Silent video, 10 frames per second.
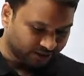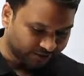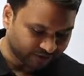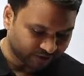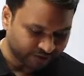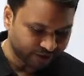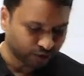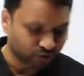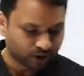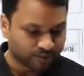they have given
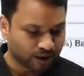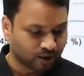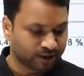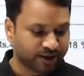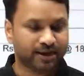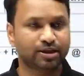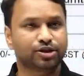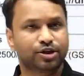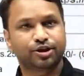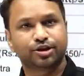you about the
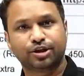registration,